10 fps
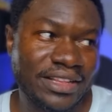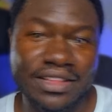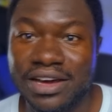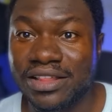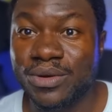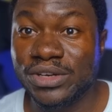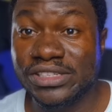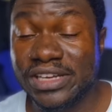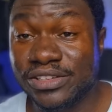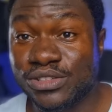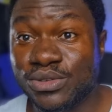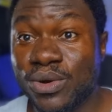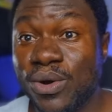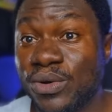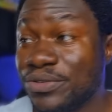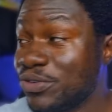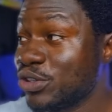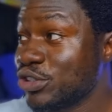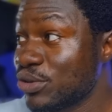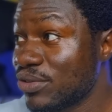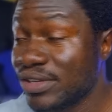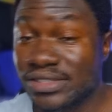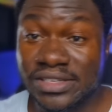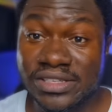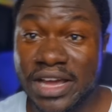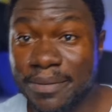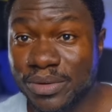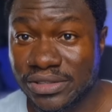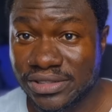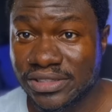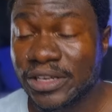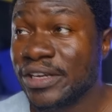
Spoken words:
The other one tells you, oh, if you do this, this happens.